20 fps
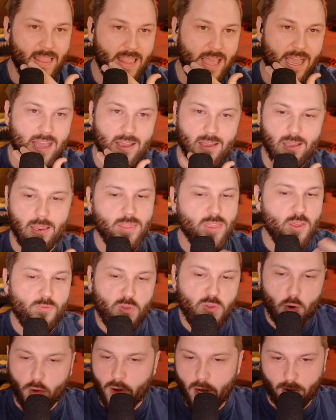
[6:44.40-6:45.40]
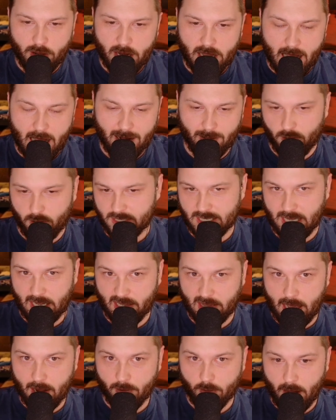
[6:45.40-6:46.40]
the Fury already kind of looks like
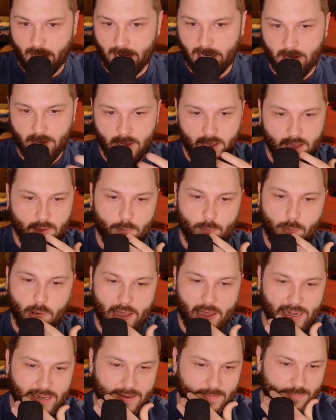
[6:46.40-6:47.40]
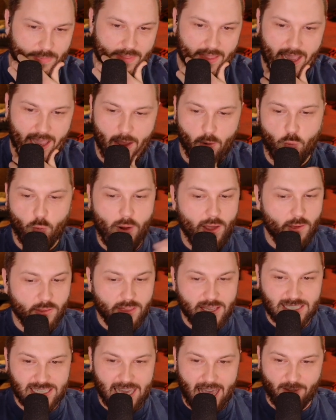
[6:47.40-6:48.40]
that, right? But will
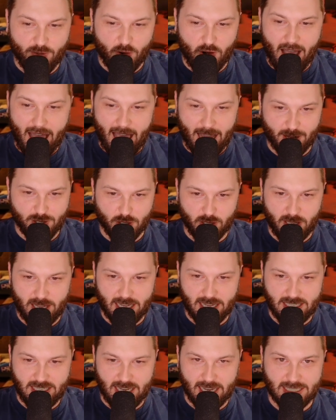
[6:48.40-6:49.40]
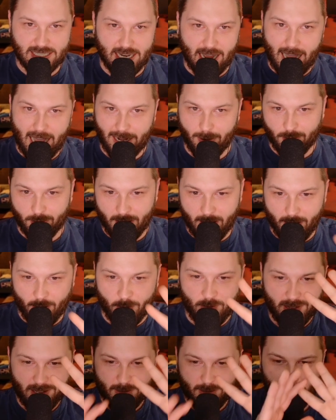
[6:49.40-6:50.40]
this ever actually exist? I don't
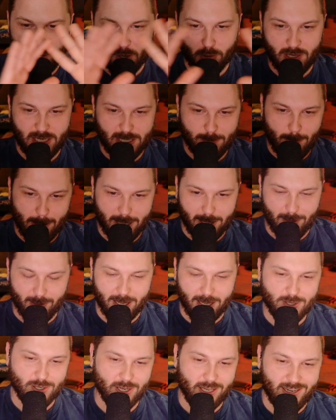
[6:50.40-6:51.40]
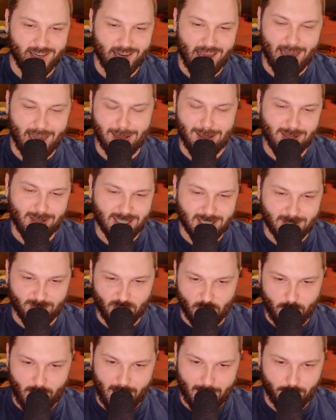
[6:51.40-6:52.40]
know. Purely speculation. Again, this is
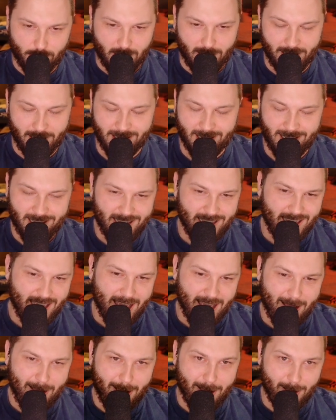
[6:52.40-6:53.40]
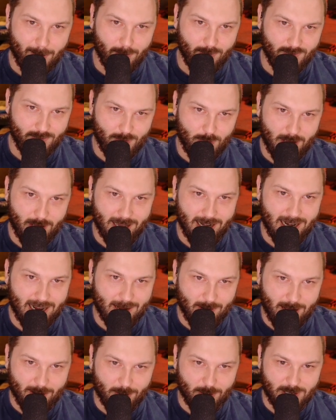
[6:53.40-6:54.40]
from Pipeline, but I'm
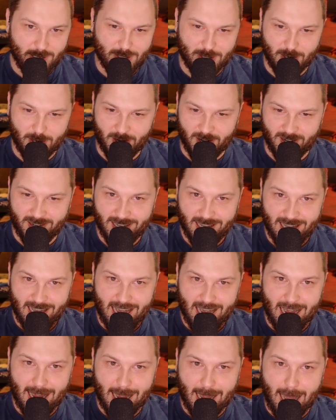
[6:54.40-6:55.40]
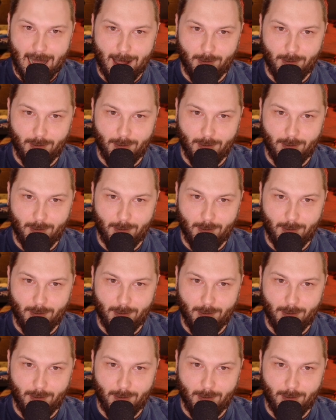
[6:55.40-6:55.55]
not really sure. Up